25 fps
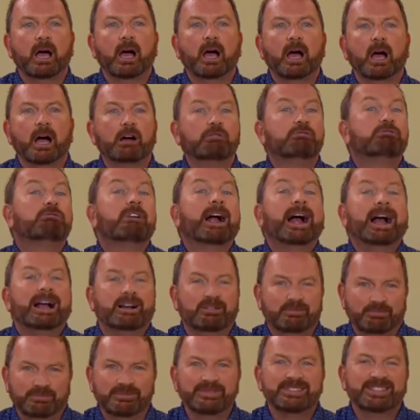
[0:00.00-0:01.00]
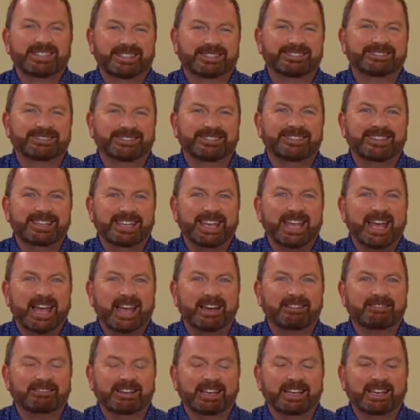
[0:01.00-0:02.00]
around the
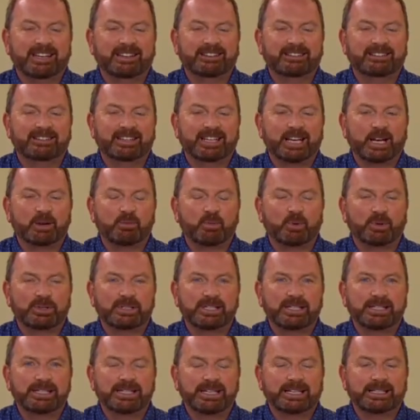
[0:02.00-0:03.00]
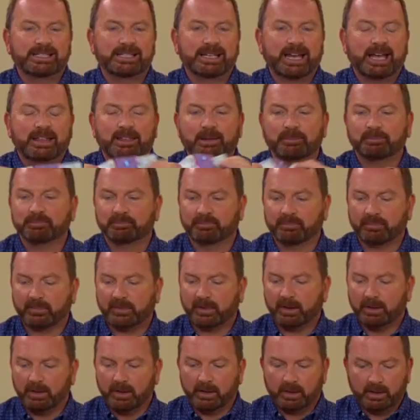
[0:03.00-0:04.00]
area that I want to stick together.
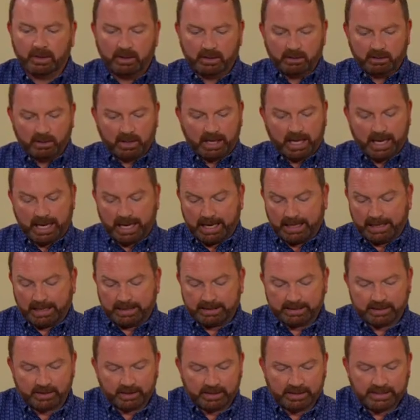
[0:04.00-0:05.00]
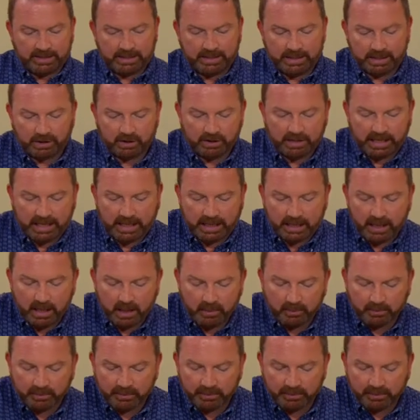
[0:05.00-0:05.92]
Okay, let's just stitch that up.